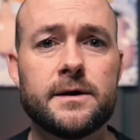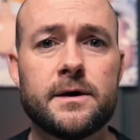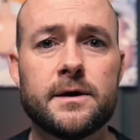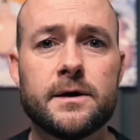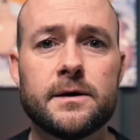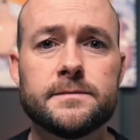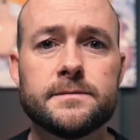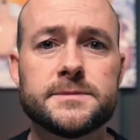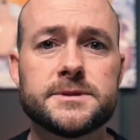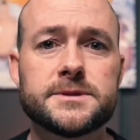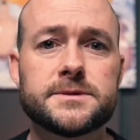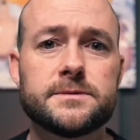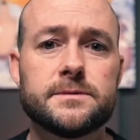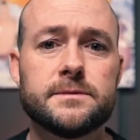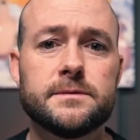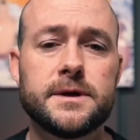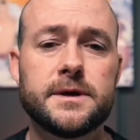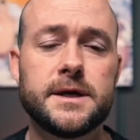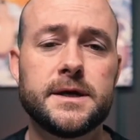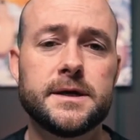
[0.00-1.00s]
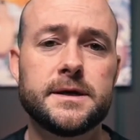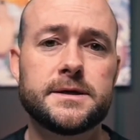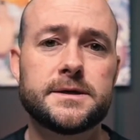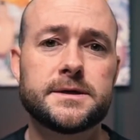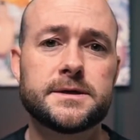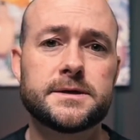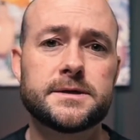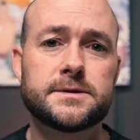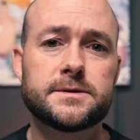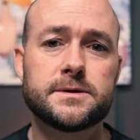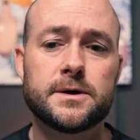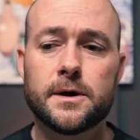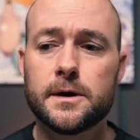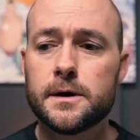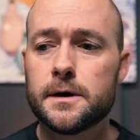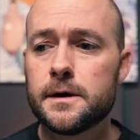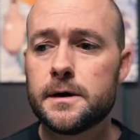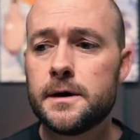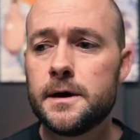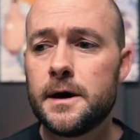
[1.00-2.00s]
arm's reach,
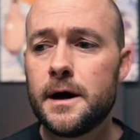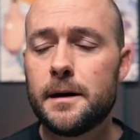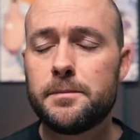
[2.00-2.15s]
or a,